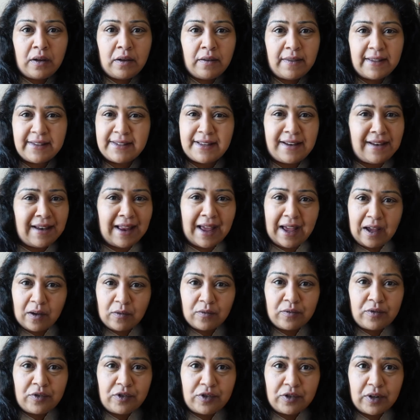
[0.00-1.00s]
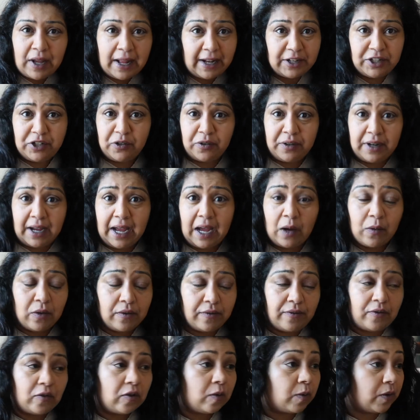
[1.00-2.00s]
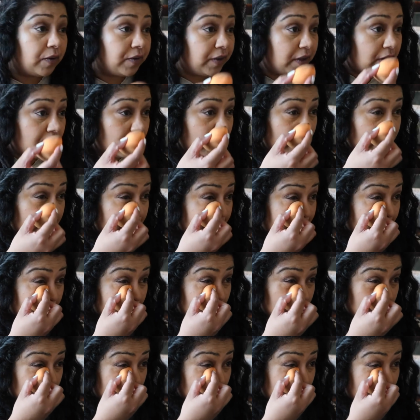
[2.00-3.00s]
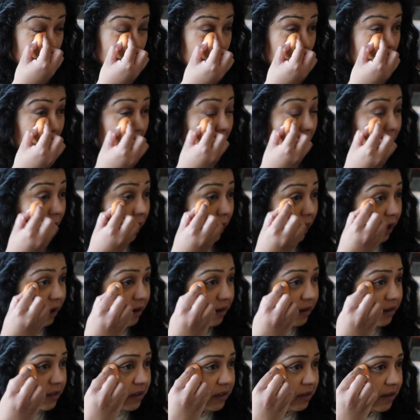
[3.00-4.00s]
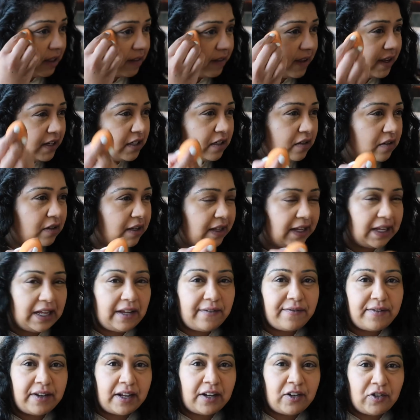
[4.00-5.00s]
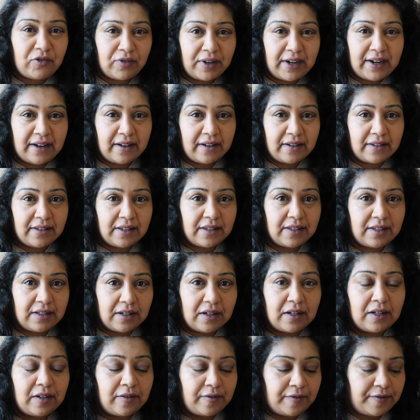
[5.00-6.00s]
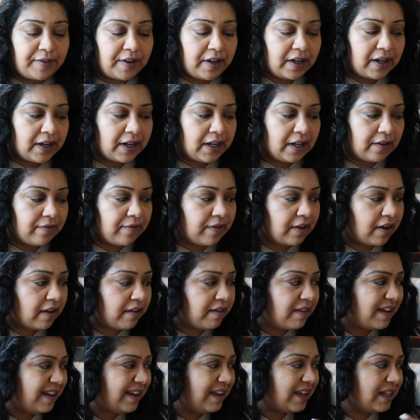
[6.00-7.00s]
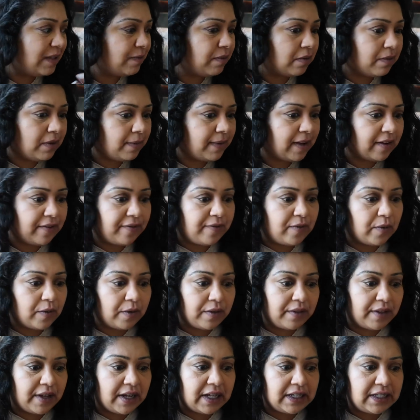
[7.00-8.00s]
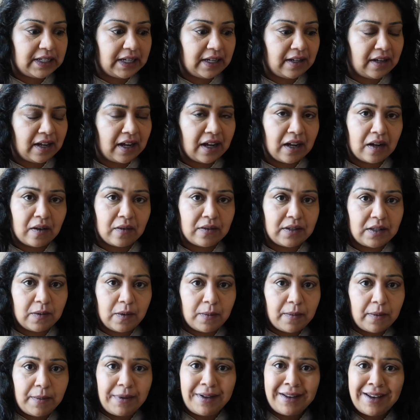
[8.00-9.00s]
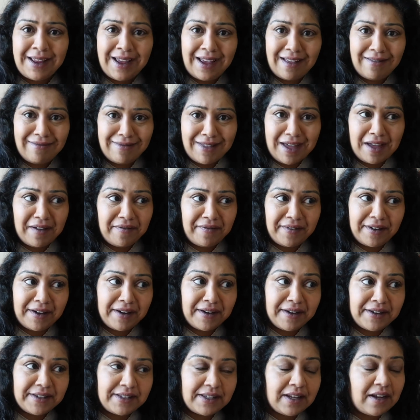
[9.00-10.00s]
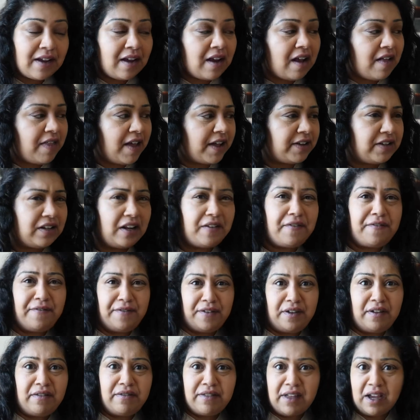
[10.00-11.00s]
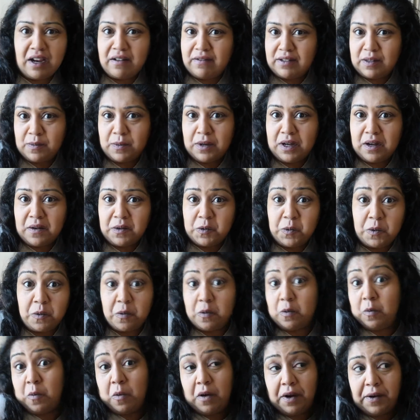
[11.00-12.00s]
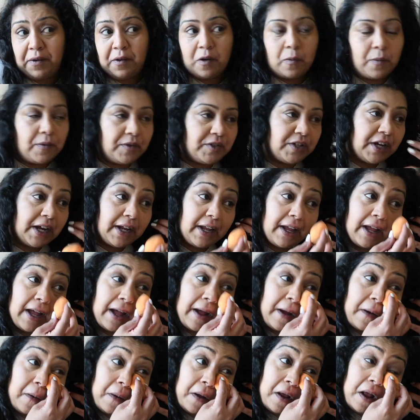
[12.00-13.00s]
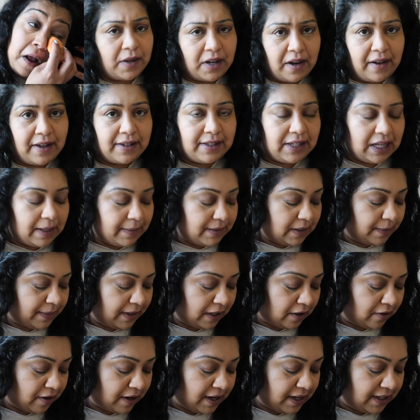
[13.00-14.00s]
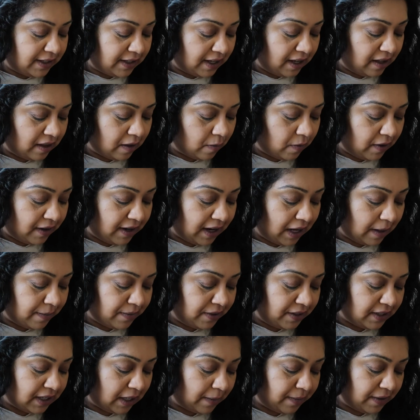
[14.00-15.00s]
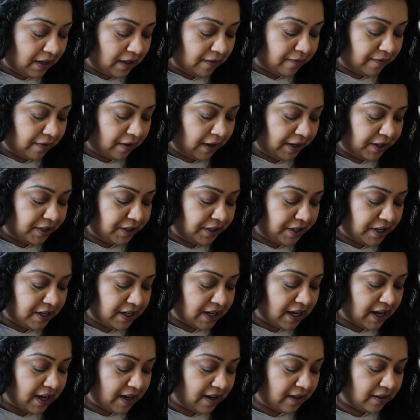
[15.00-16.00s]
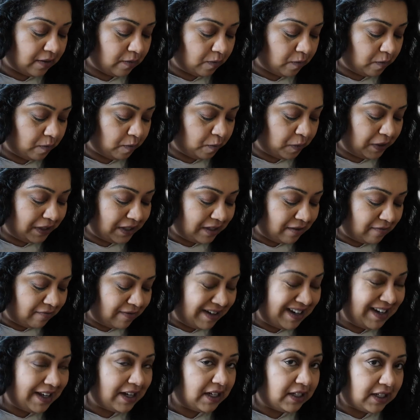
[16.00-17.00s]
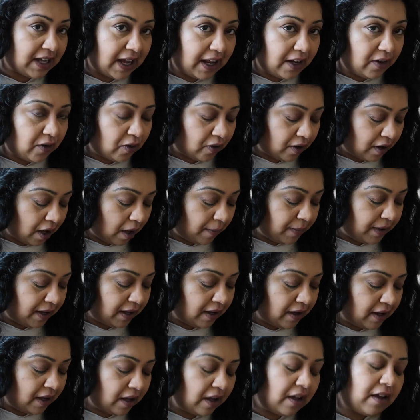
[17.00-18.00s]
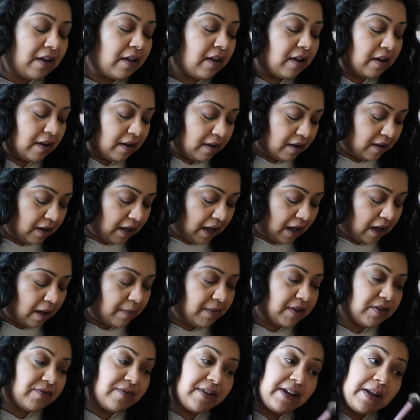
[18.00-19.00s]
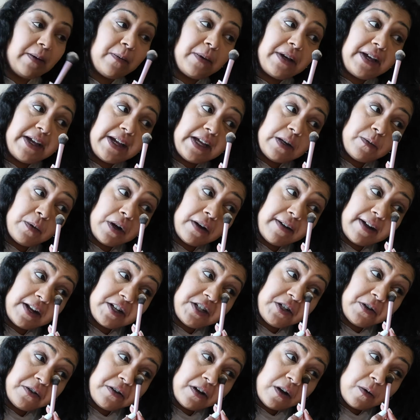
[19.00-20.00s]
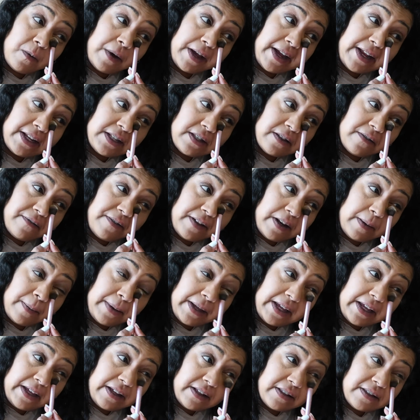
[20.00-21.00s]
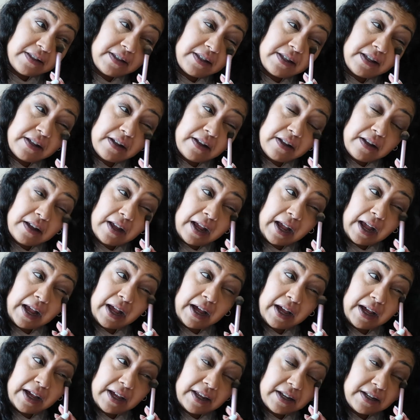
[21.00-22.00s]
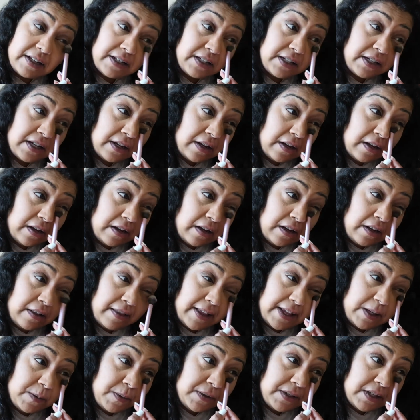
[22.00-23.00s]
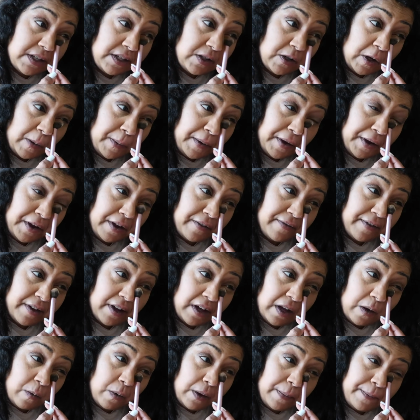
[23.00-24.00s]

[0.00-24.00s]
There's a lounge, actually on our floor, on the 9th floor. And then they do evening drinks that start at 5. And I think it's probably about 4:30 now. So we're probably going to head there first. They do like food there as well. So we thought, why not? We'll check it out. I know it seems a bit crazy that we're in Abu Dhabi for like 2 days. We didn't really intend on coming here. It's really weird. We're actually on our way to the Philippines. And this was a stopover.